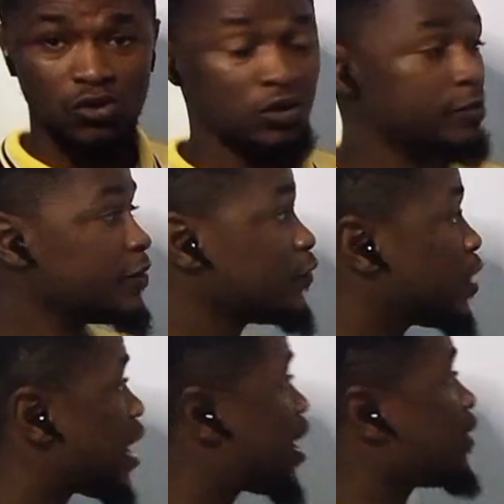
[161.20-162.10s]
column? If
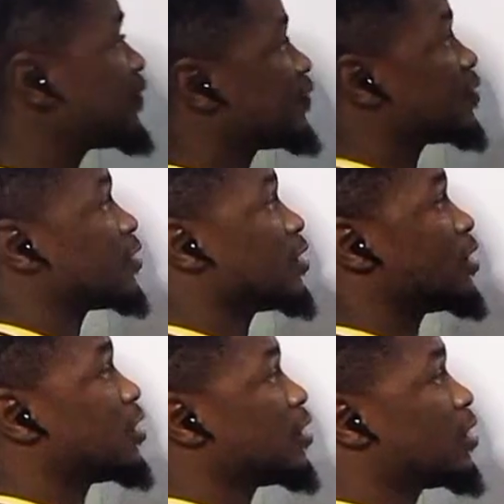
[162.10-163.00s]
you have
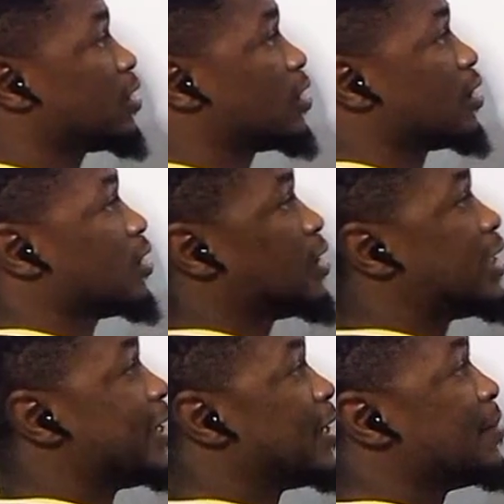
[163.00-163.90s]

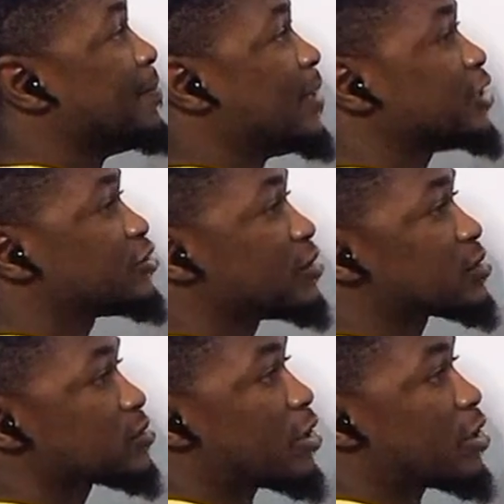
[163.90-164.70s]
a matrix,